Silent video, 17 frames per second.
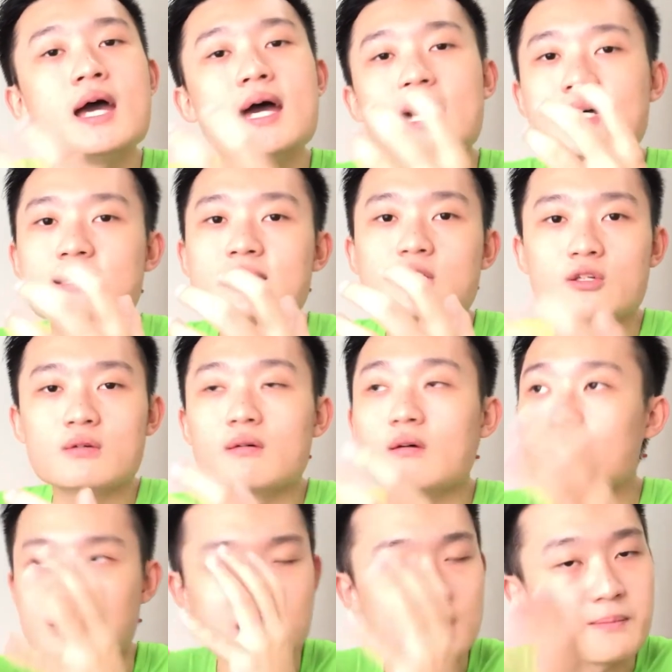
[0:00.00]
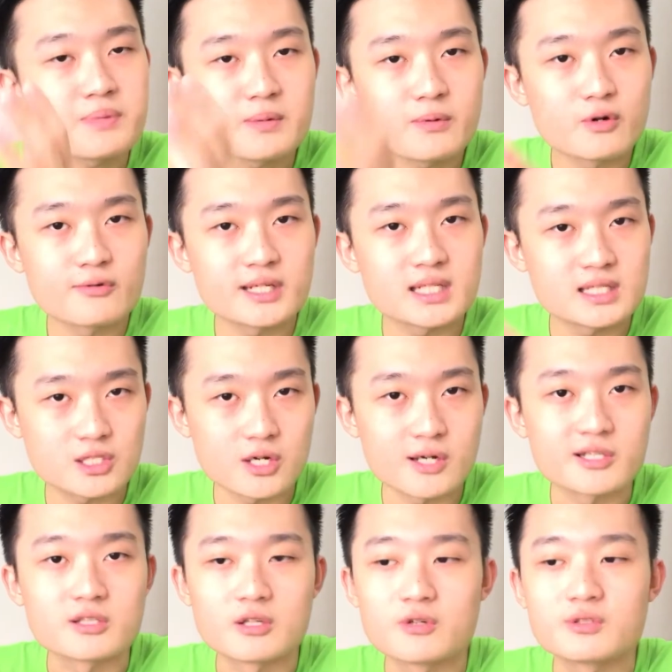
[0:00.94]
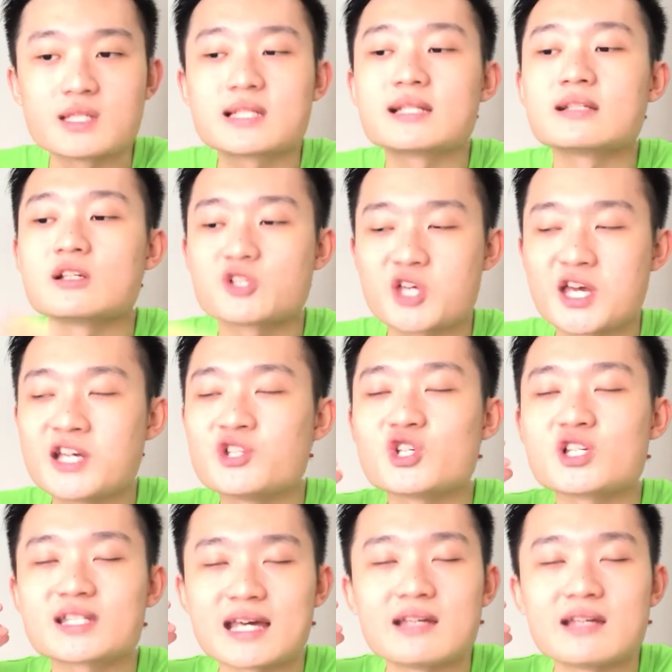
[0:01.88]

as some people already started noticing the changes